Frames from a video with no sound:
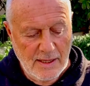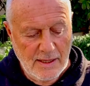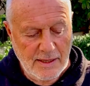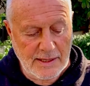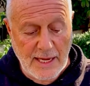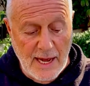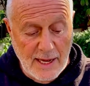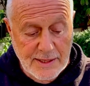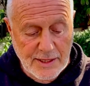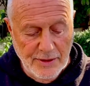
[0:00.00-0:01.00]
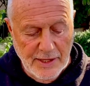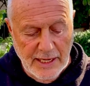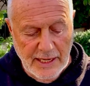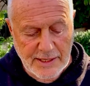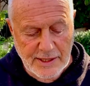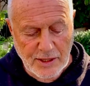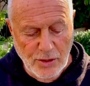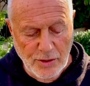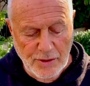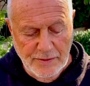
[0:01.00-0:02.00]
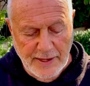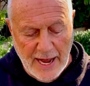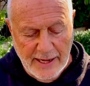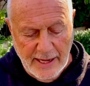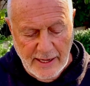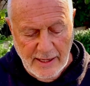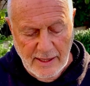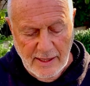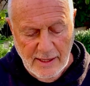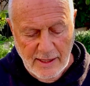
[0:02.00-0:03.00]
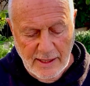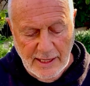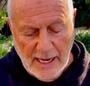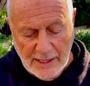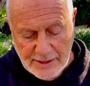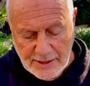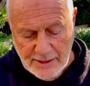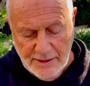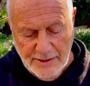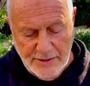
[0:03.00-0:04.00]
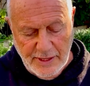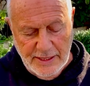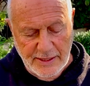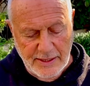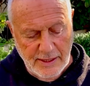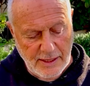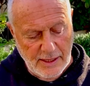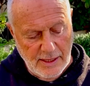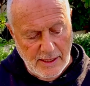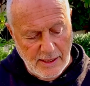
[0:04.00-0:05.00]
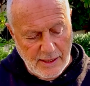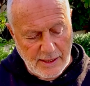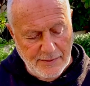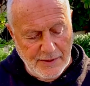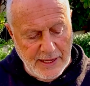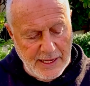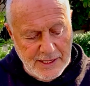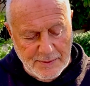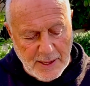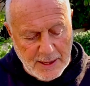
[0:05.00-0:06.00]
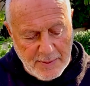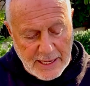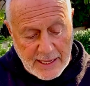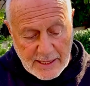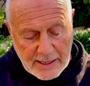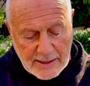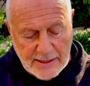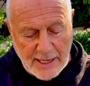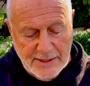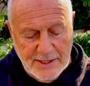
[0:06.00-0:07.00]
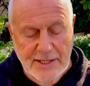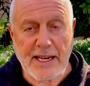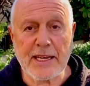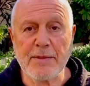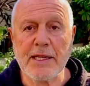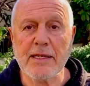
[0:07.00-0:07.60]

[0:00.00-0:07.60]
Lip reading: There's a house on the eastern corner of Canning and Carlton streets that for years, many years, has sustained me.